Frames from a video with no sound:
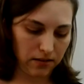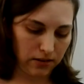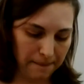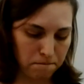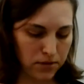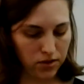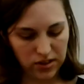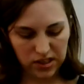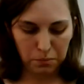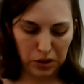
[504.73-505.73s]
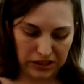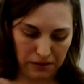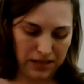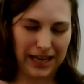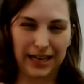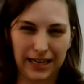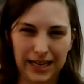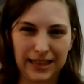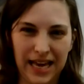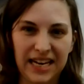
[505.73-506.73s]
Okay, so you can just put something kind of
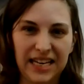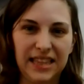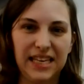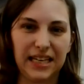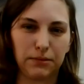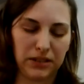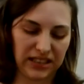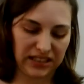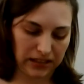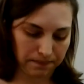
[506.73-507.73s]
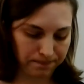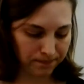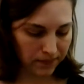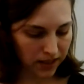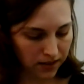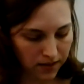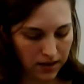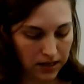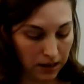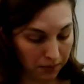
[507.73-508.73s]
like that in the exposition.
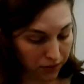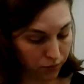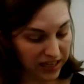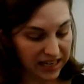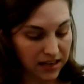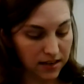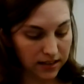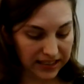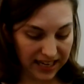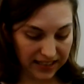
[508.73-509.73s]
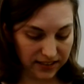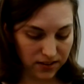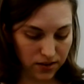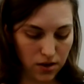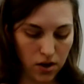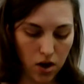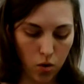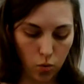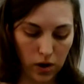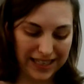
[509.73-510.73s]
Number three says,
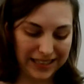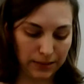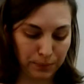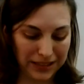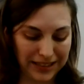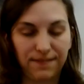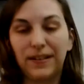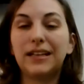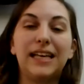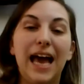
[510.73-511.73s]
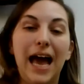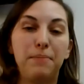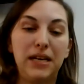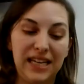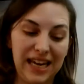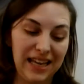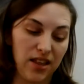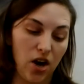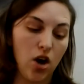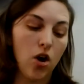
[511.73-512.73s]
What is specifically happening in
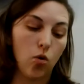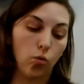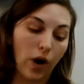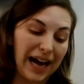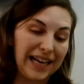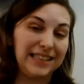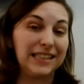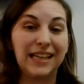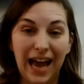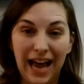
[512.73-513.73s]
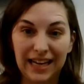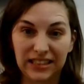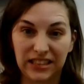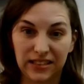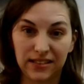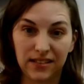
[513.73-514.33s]
the rising action?